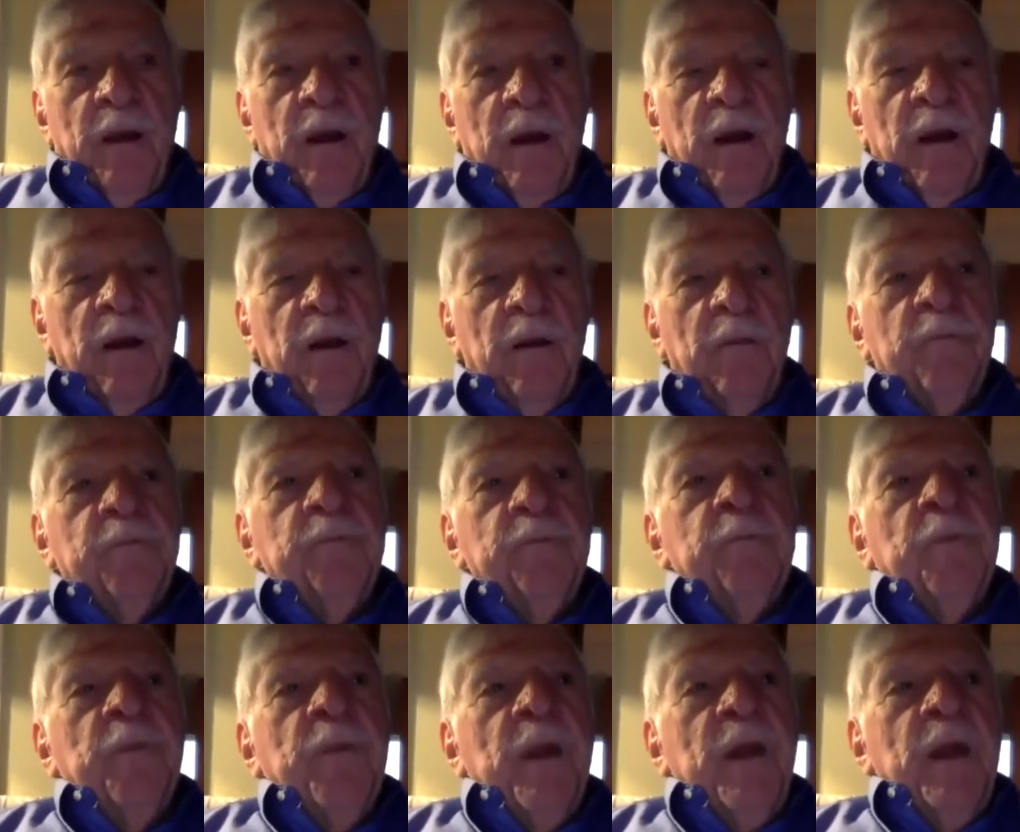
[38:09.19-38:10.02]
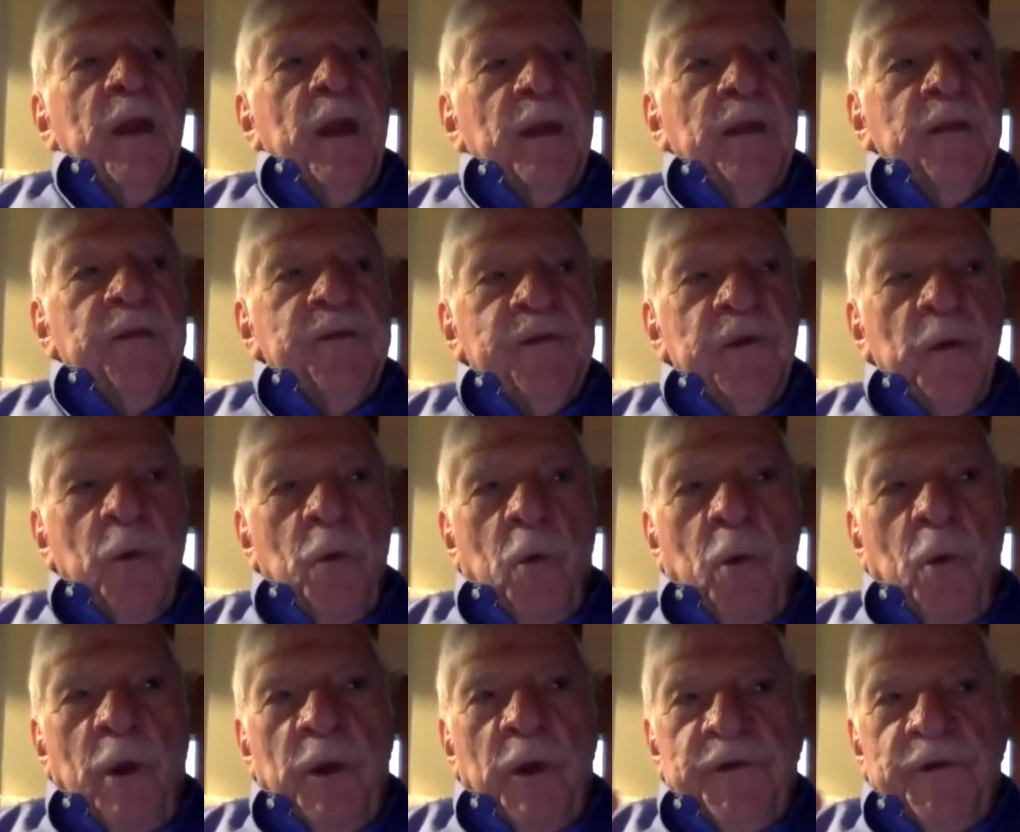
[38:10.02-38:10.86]
Um, and so
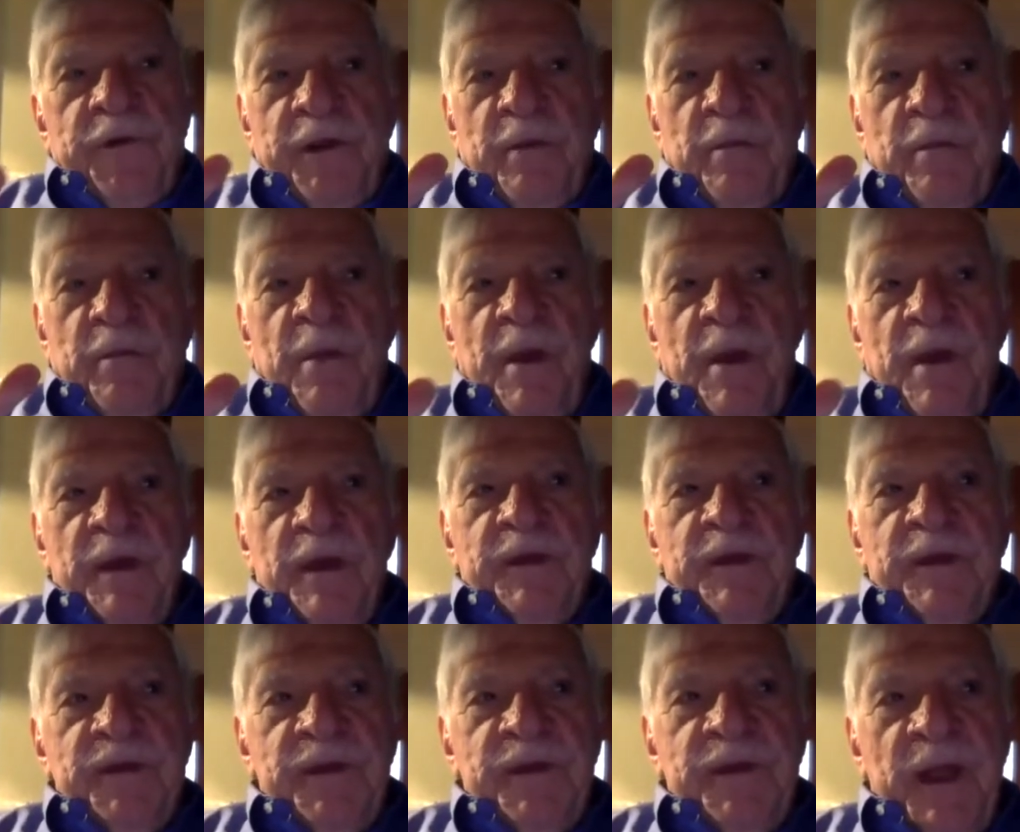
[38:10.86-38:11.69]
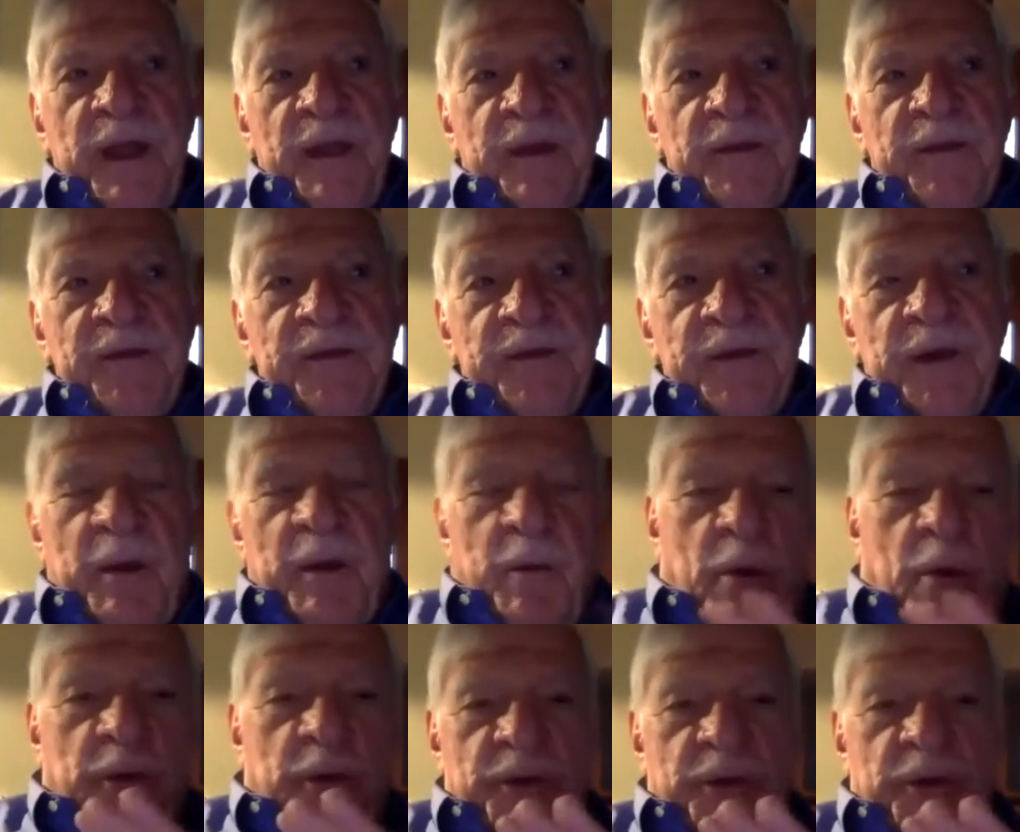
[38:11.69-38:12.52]
once it makes sense, and
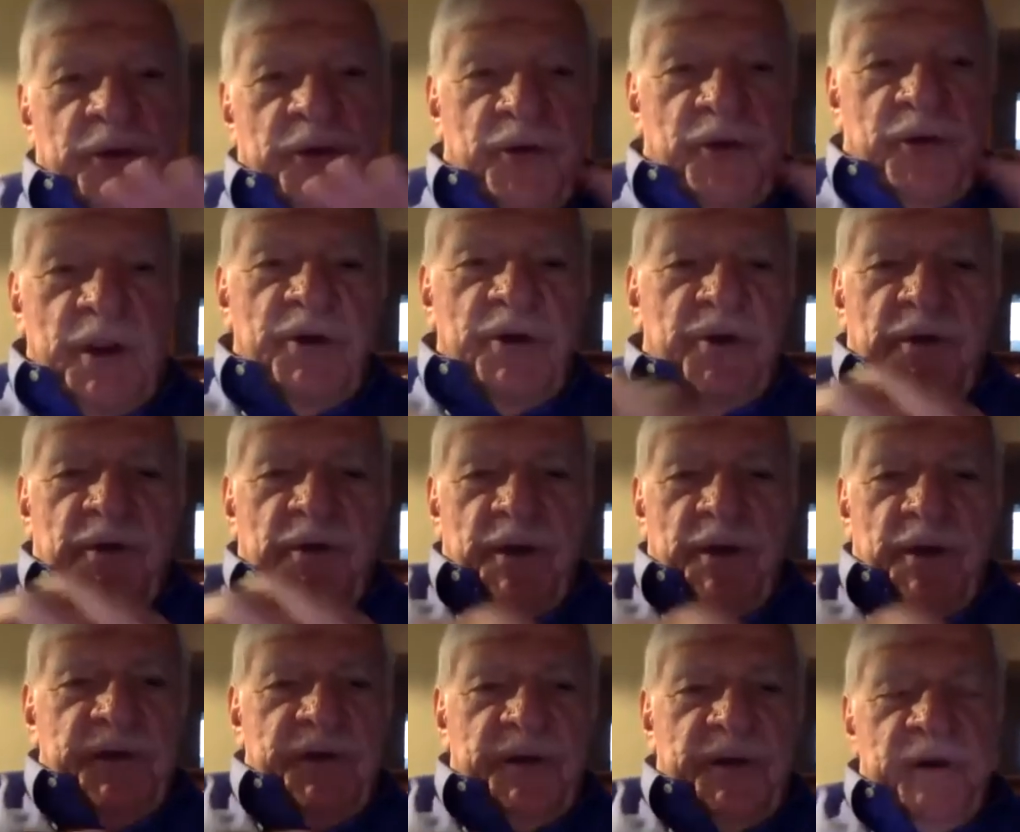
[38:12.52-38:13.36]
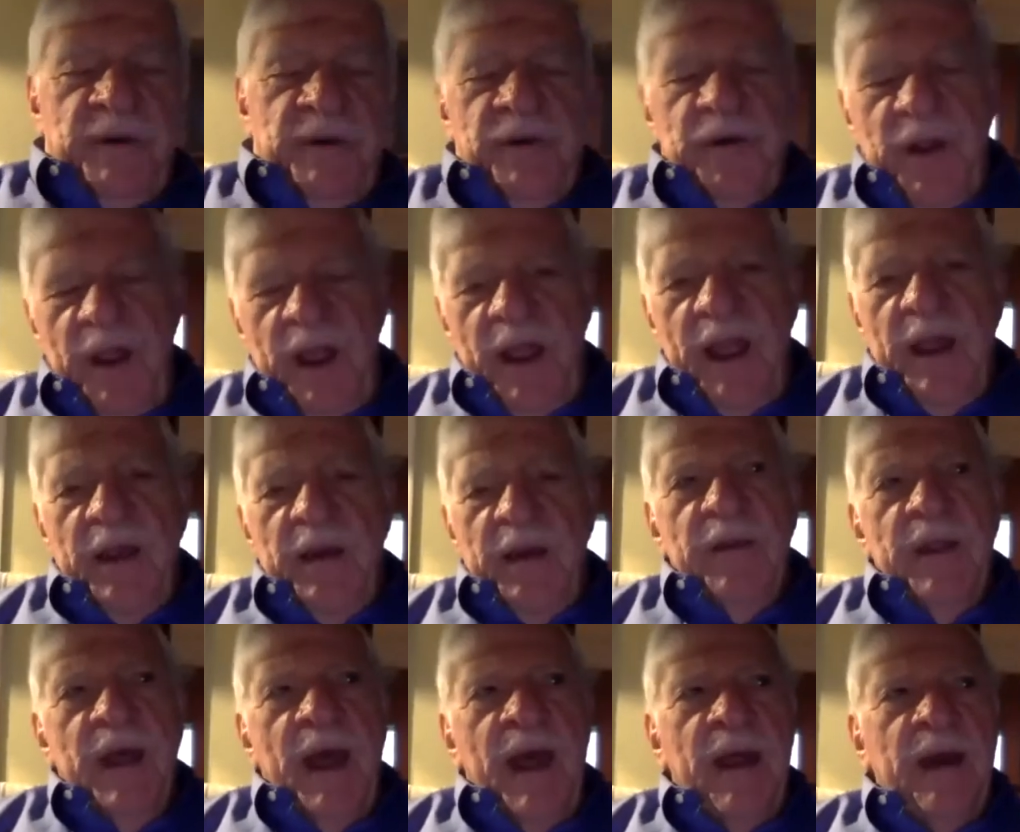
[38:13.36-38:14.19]
I'm always changing this and
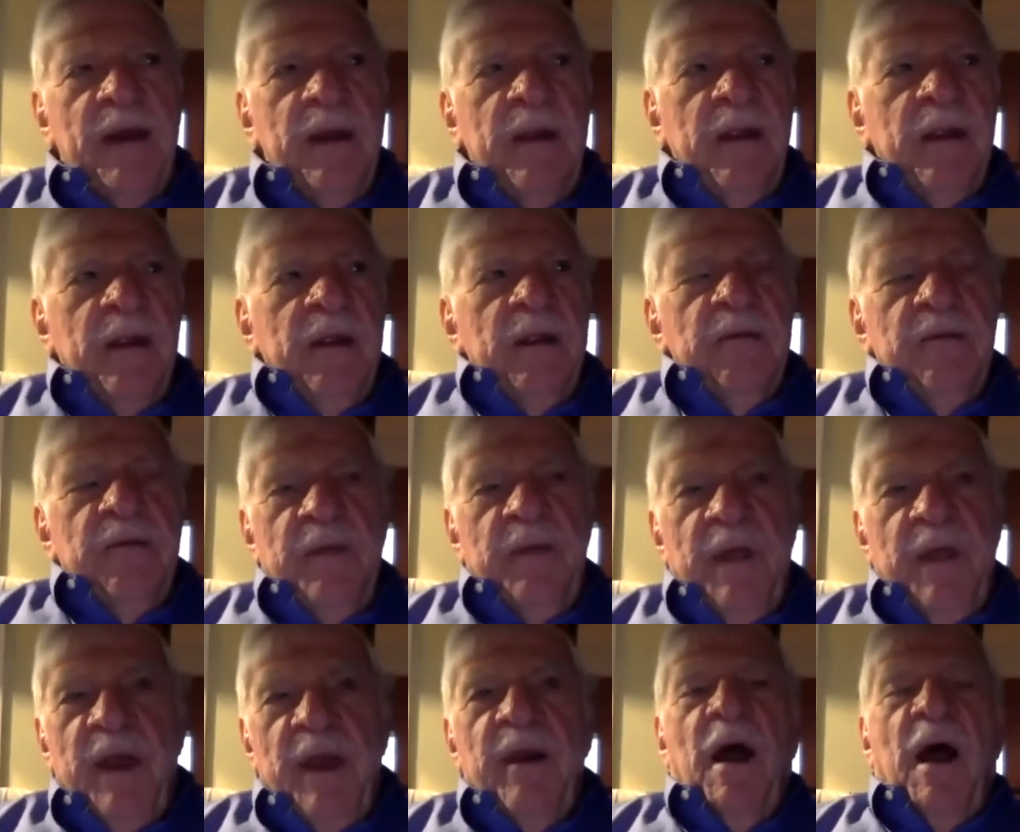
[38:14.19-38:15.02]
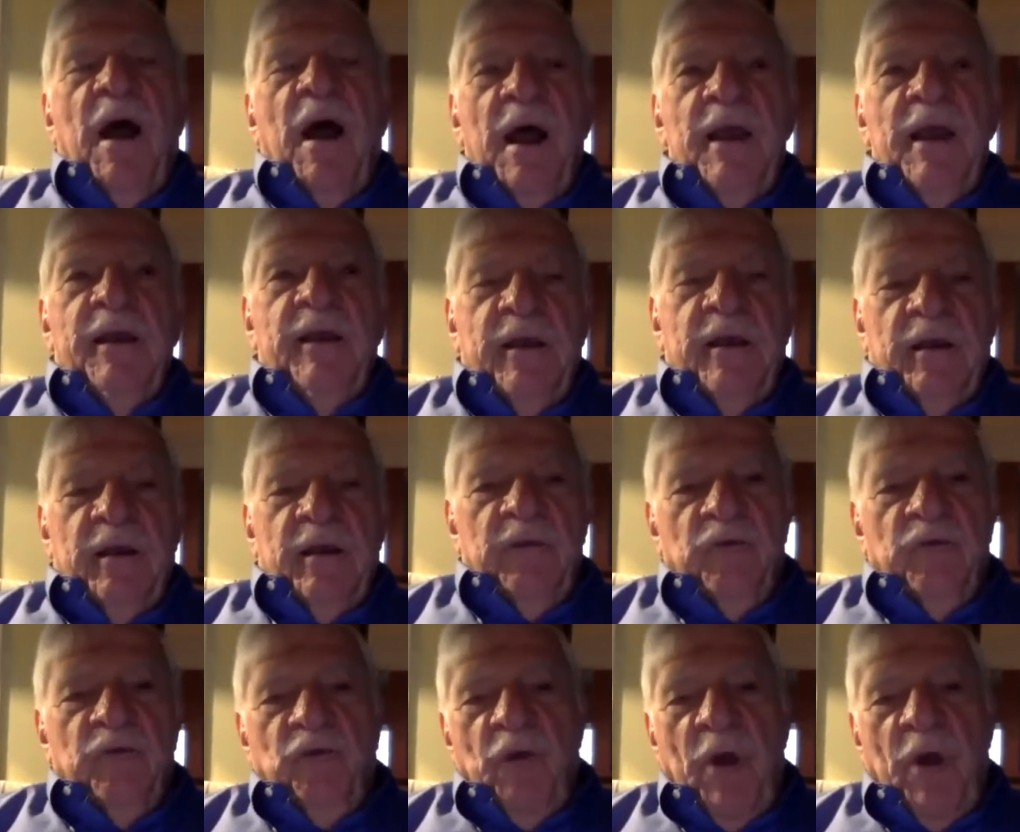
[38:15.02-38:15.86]
adding that, then I
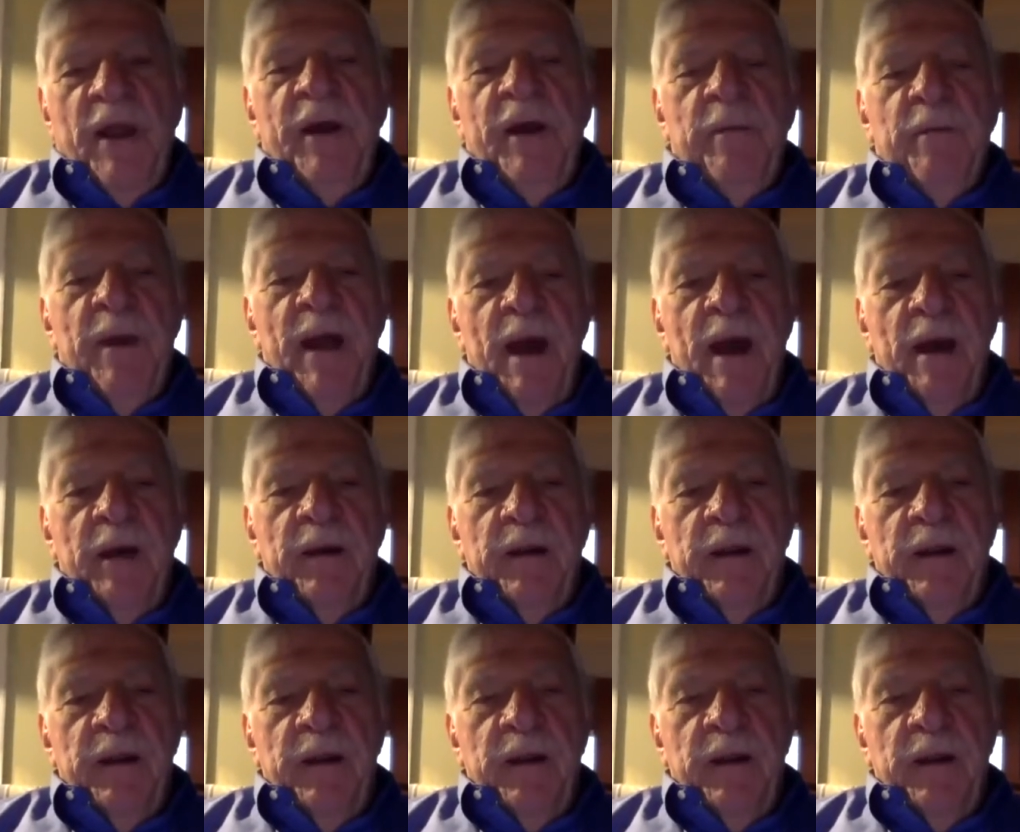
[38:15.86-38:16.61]
can write about it.